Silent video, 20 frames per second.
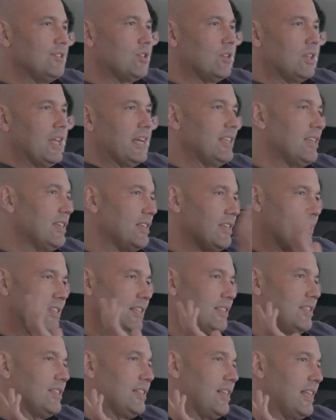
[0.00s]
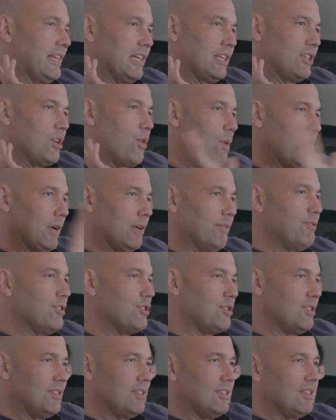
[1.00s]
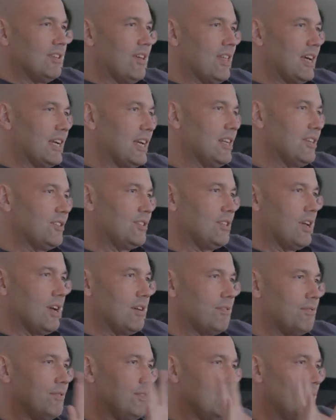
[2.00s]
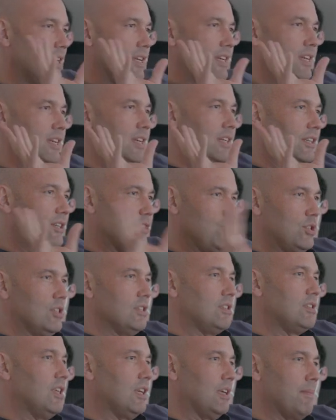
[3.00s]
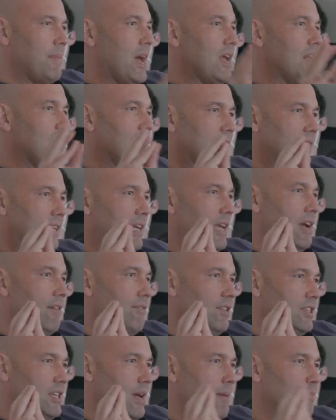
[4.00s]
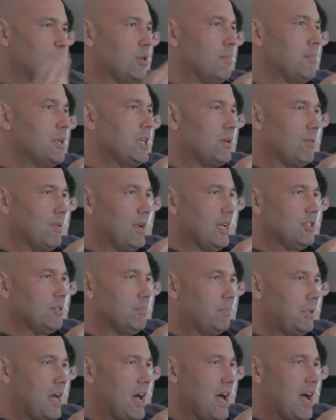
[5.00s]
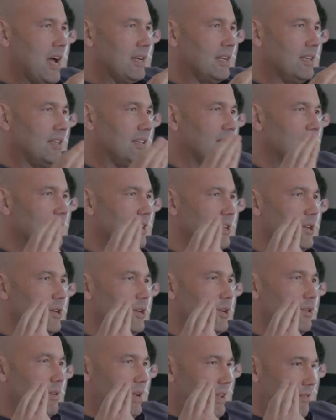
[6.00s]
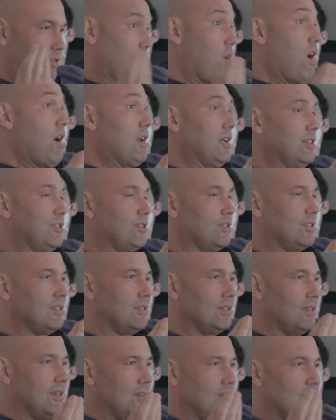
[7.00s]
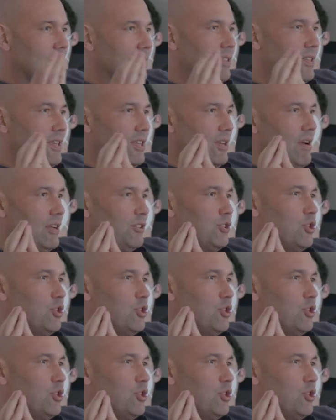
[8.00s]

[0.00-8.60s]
So like, let's, like ignoring efficiency, all that kind of stuff, you just think about it like every time somebody creates a block, if you're honest, then you're